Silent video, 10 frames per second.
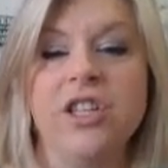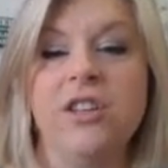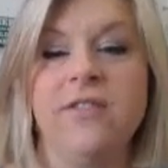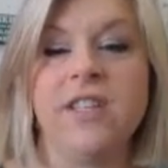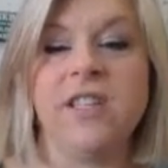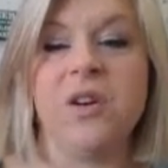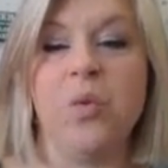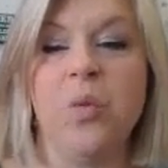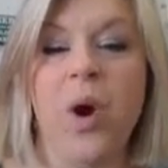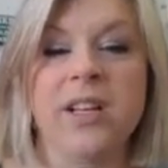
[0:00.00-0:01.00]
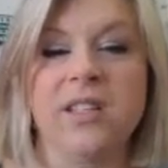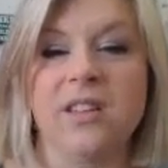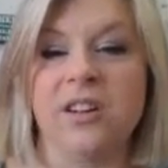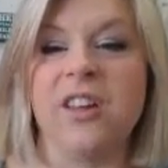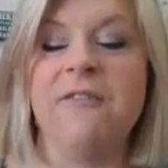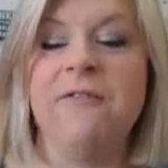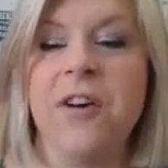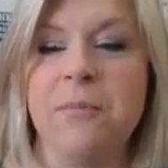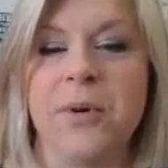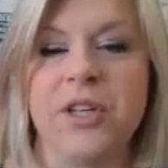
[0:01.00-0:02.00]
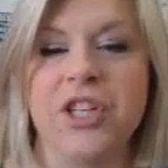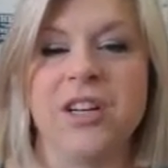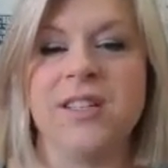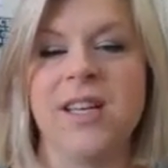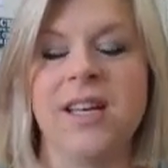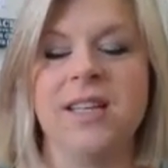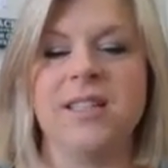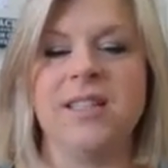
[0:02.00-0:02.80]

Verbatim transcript: she visited Wexler, the foot butcher, Sandy